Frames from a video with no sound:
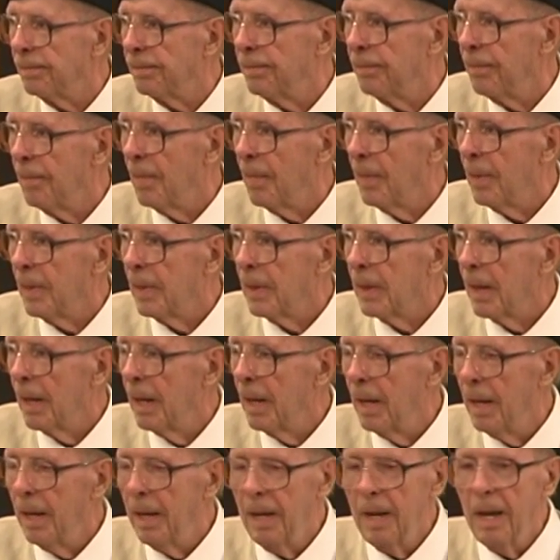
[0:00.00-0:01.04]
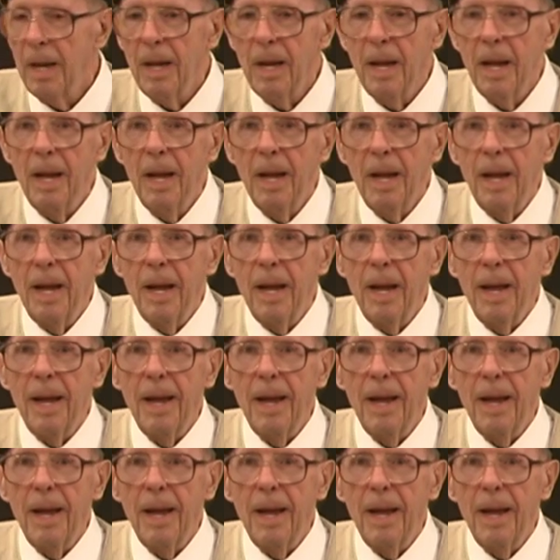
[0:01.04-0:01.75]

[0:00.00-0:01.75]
(silence)